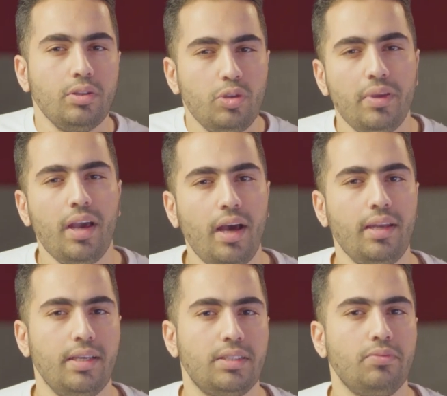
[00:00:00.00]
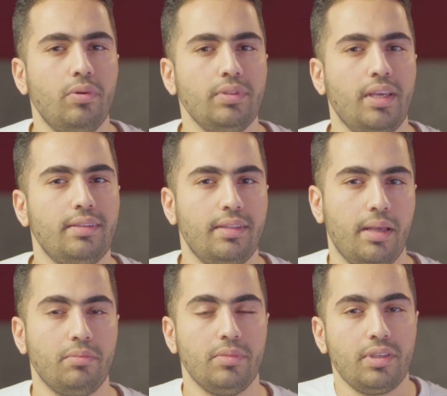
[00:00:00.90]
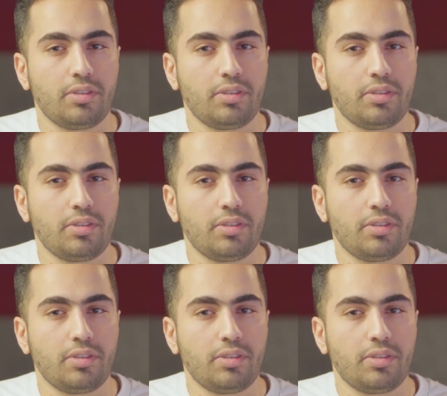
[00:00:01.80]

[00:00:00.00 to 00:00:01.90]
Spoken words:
to be honest, won't get them the